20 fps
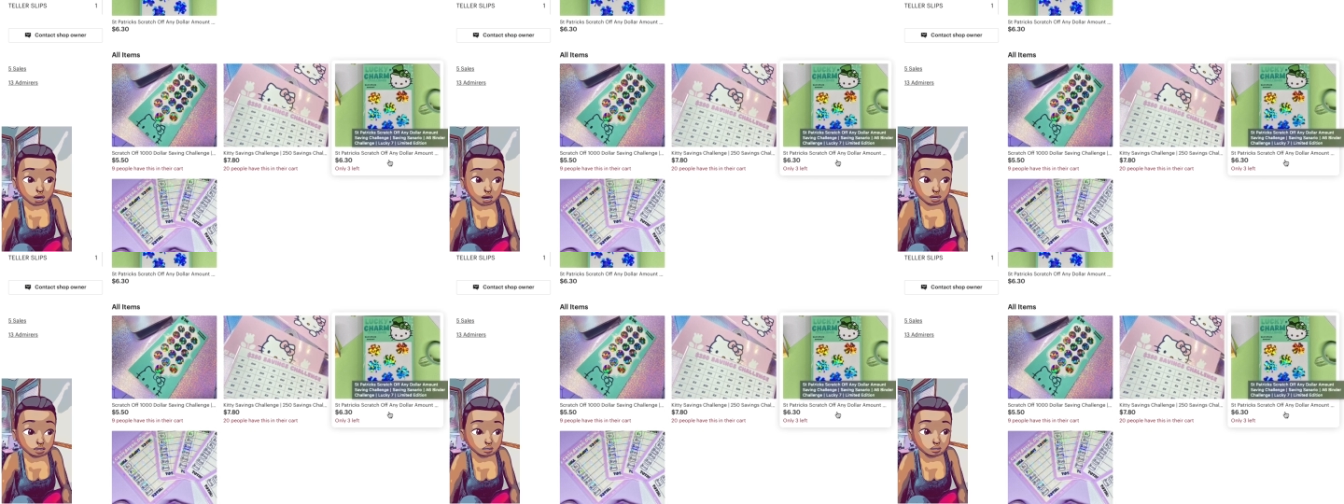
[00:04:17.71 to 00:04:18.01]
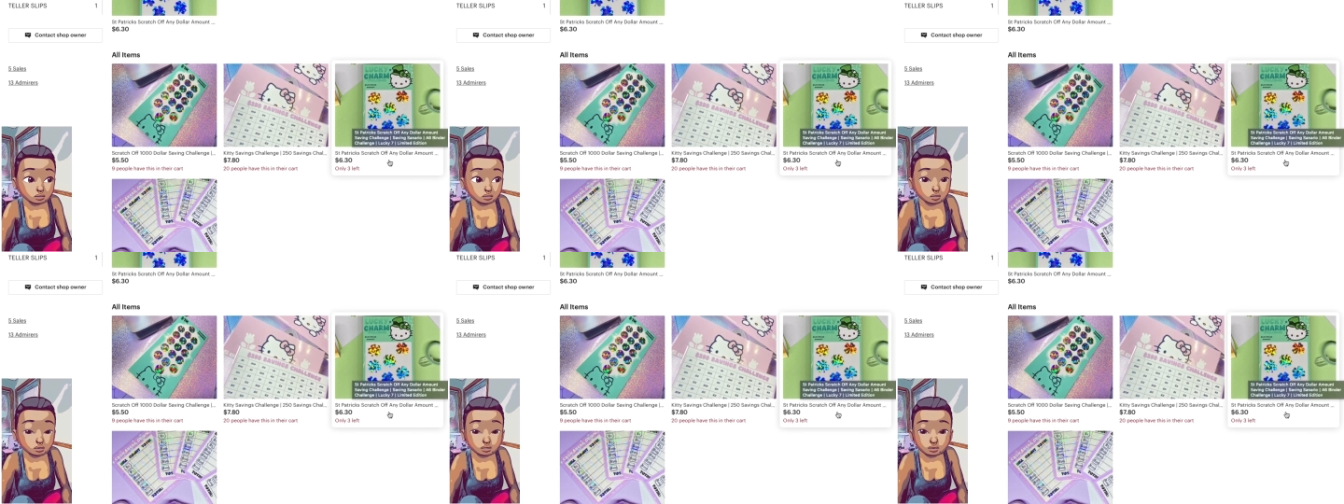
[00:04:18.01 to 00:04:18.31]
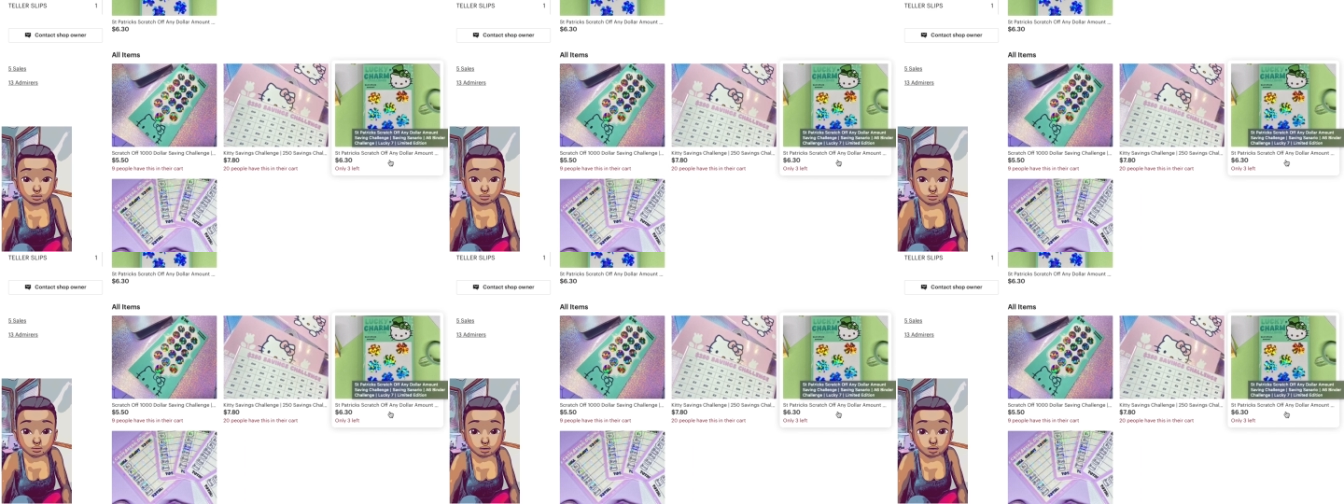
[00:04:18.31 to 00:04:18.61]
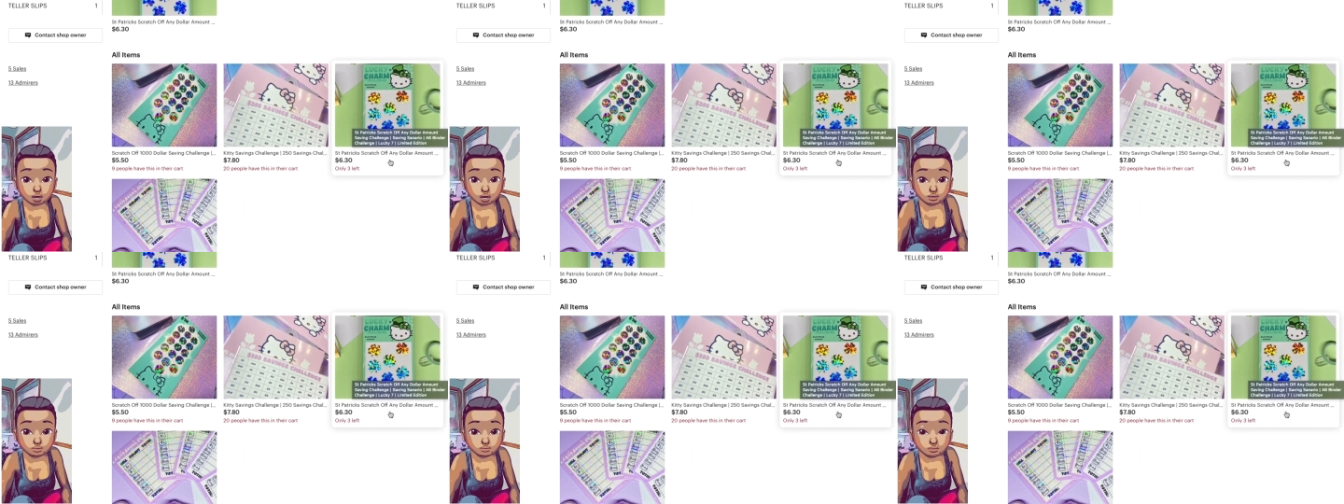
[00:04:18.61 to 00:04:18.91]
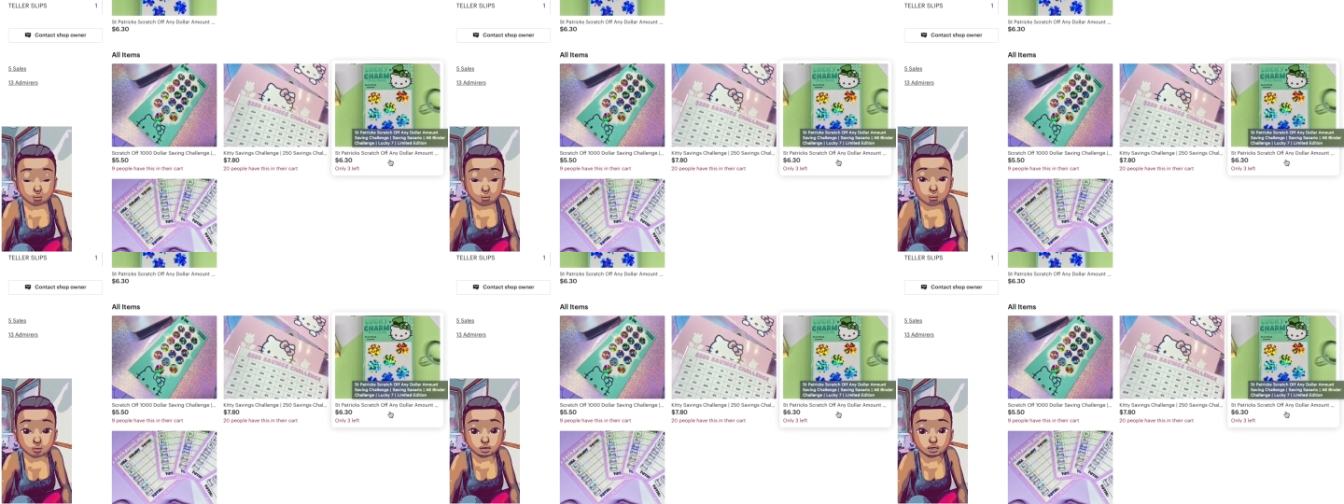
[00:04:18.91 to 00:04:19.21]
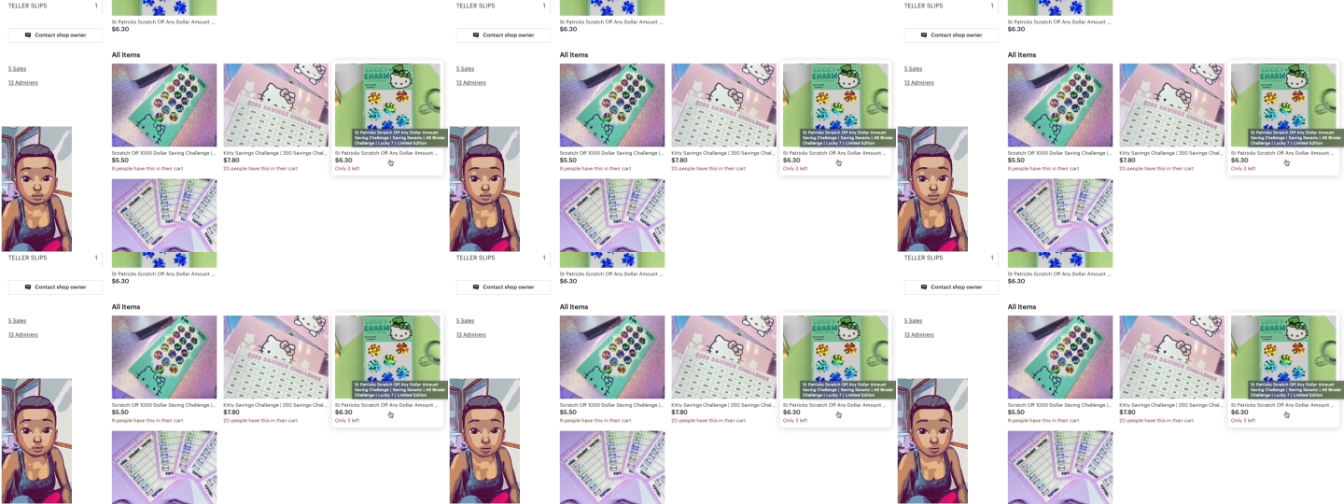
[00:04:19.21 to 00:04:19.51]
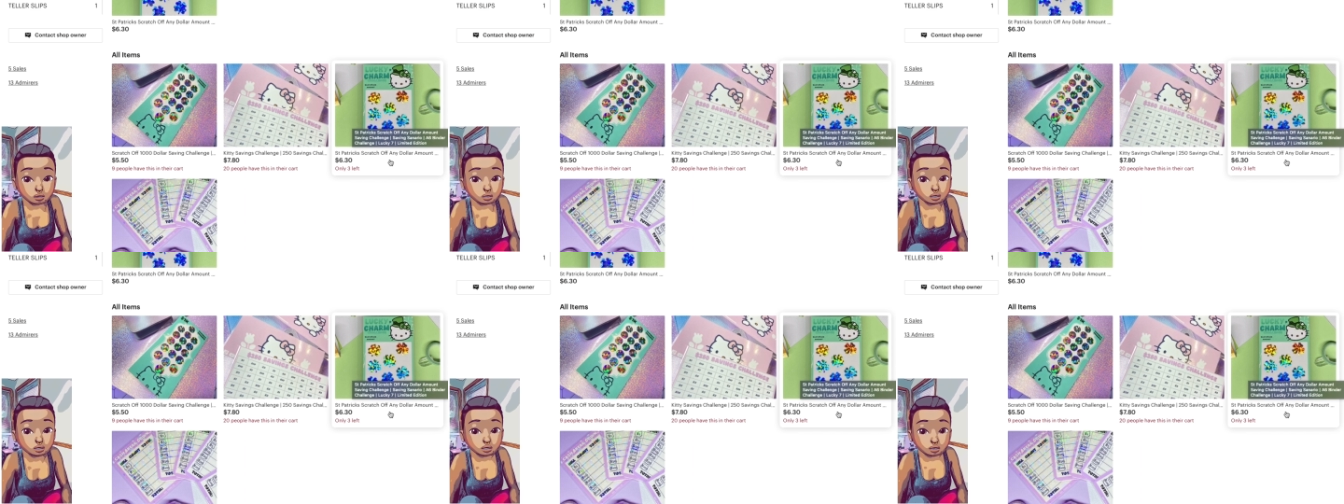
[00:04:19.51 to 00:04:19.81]
There's only 3 left. Once
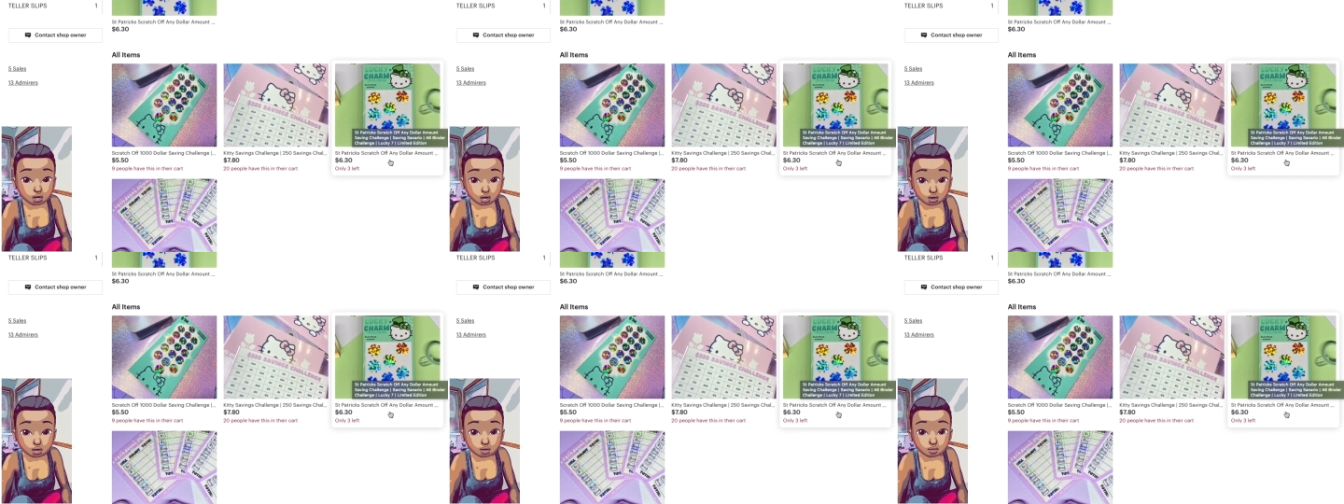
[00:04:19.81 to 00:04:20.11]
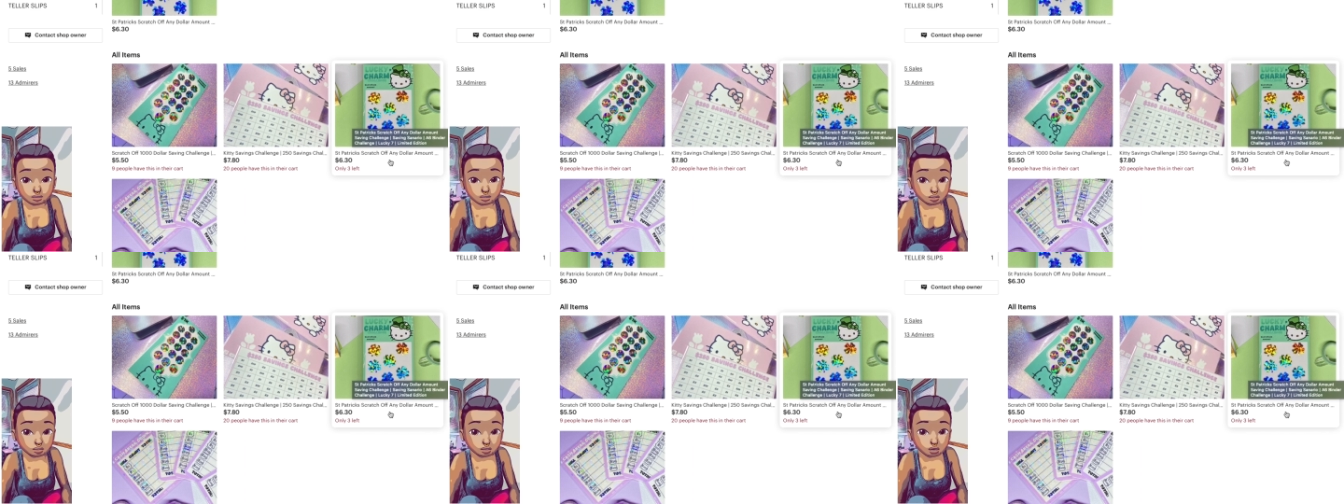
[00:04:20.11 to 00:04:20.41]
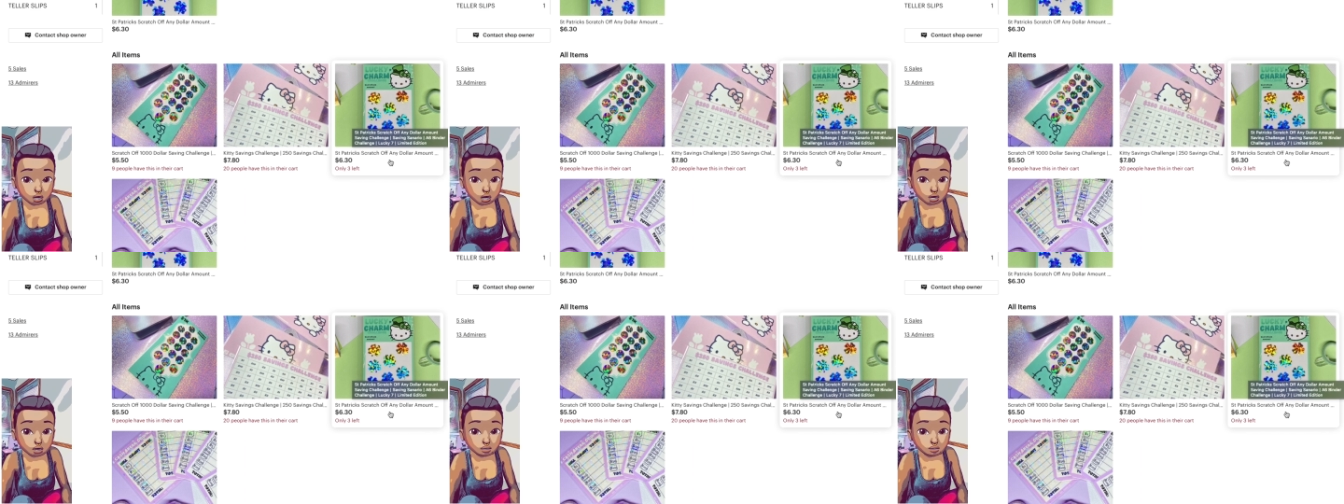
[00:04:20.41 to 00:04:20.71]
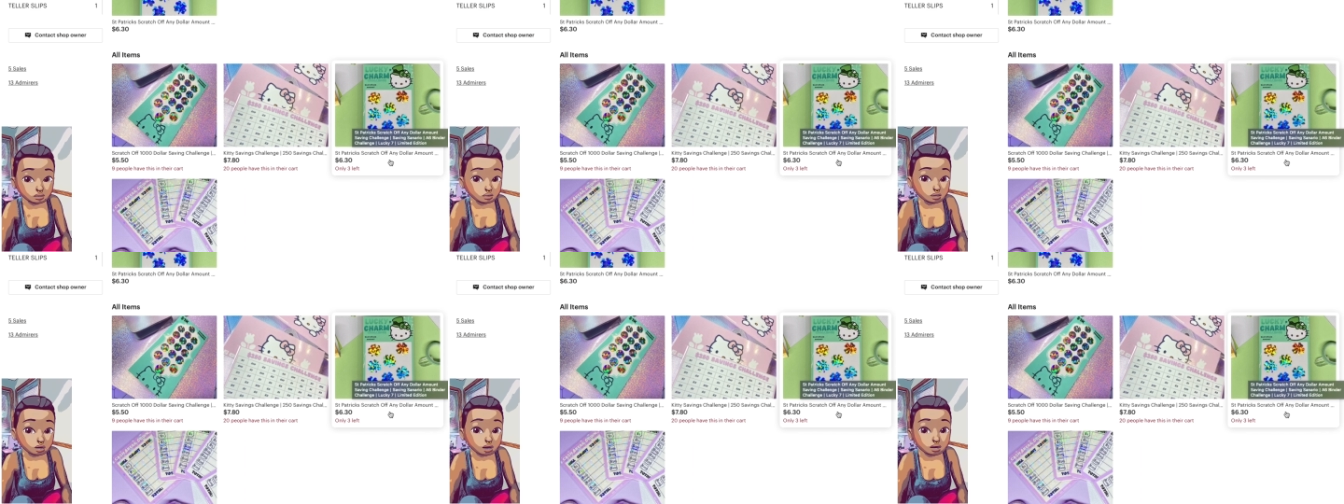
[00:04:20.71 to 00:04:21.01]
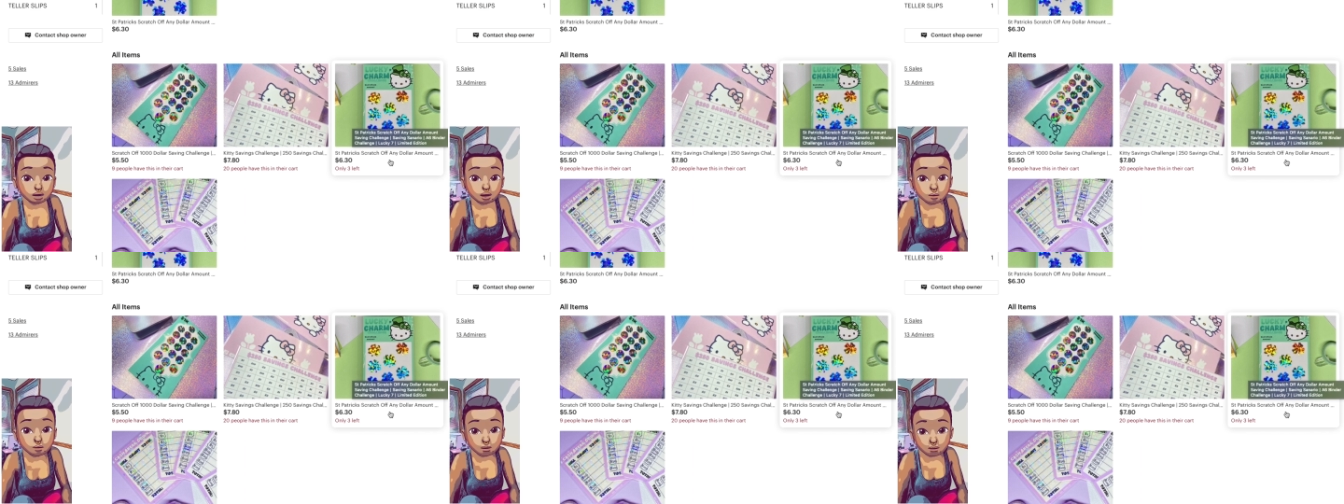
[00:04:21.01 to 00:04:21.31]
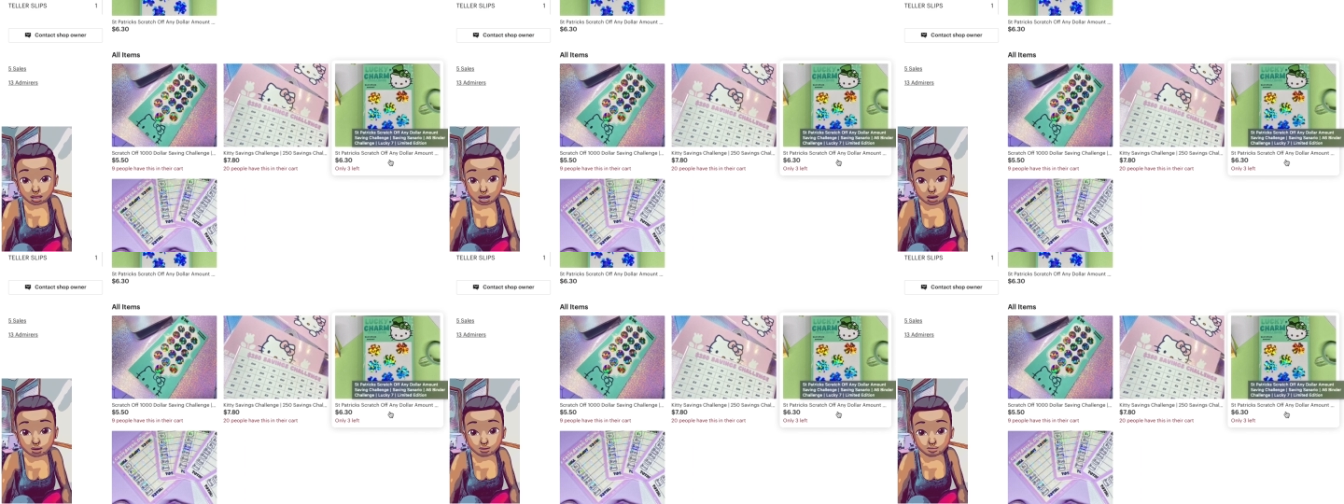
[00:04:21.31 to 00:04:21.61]
those are gone, they're gone. They're not coming back.